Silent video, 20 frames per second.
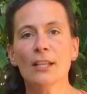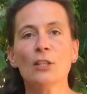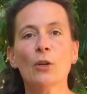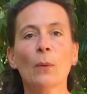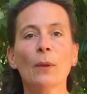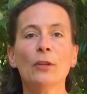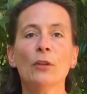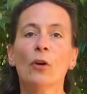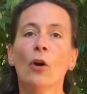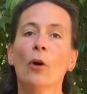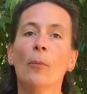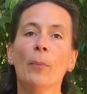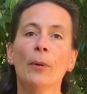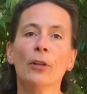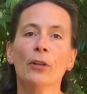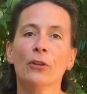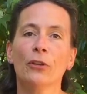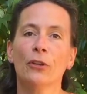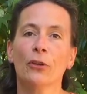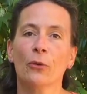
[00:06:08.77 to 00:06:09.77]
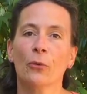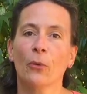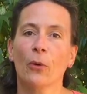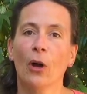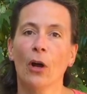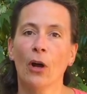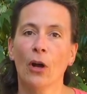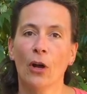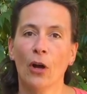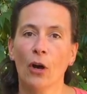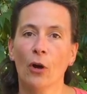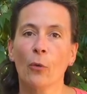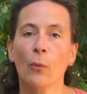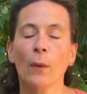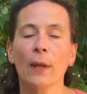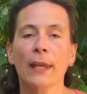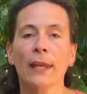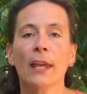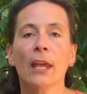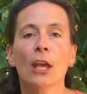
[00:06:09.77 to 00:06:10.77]
So when you open your
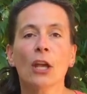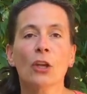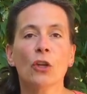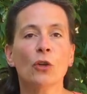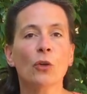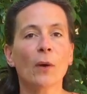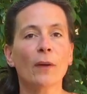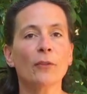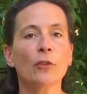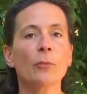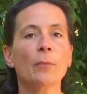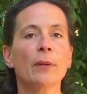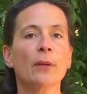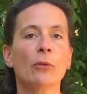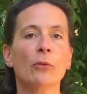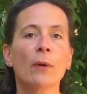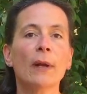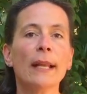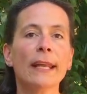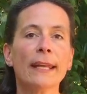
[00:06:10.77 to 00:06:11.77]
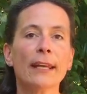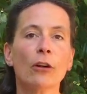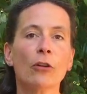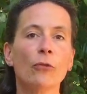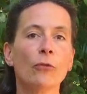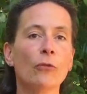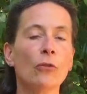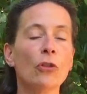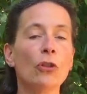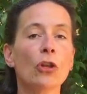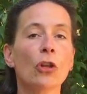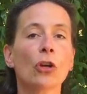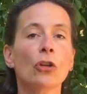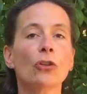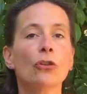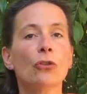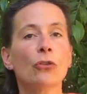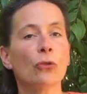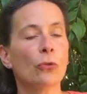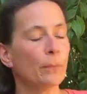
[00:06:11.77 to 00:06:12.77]
wing, you have to be really careful
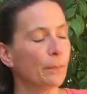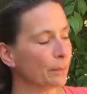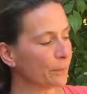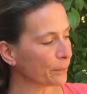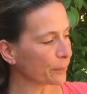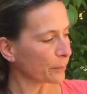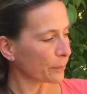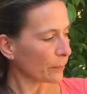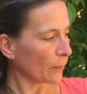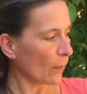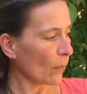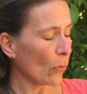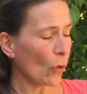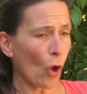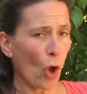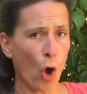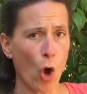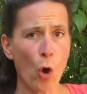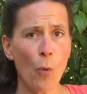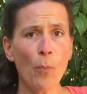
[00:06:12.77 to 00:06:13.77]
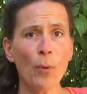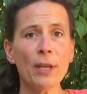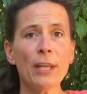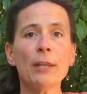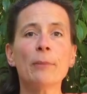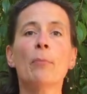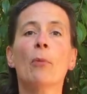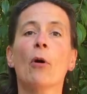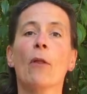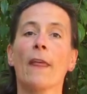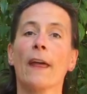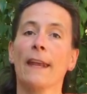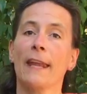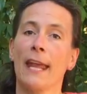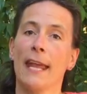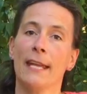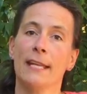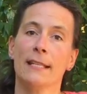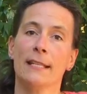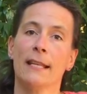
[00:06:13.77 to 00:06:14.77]
not to open it more than
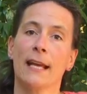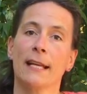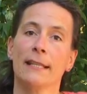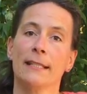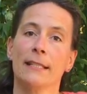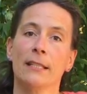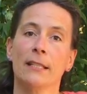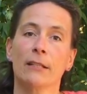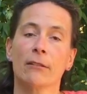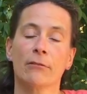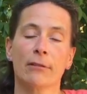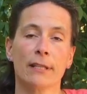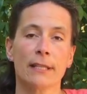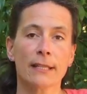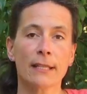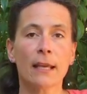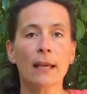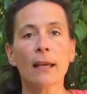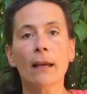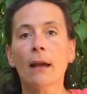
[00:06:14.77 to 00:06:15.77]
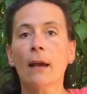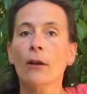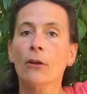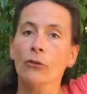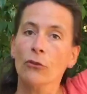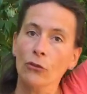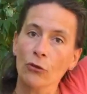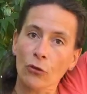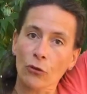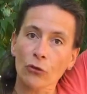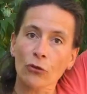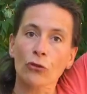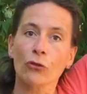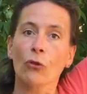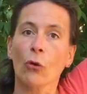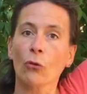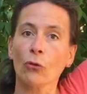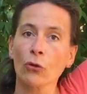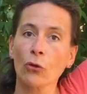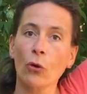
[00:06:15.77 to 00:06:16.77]
90 degrees. You
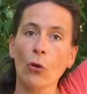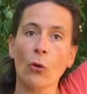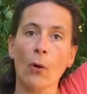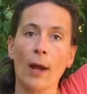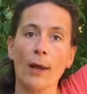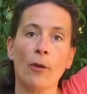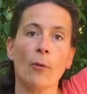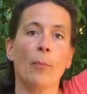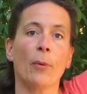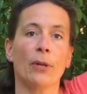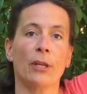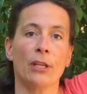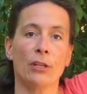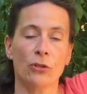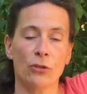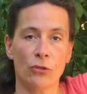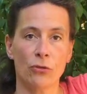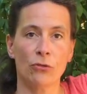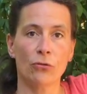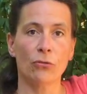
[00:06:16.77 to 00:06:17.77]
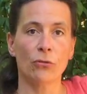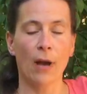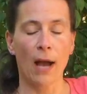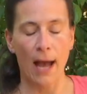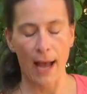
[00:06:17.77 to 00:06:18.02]
don't go and open it too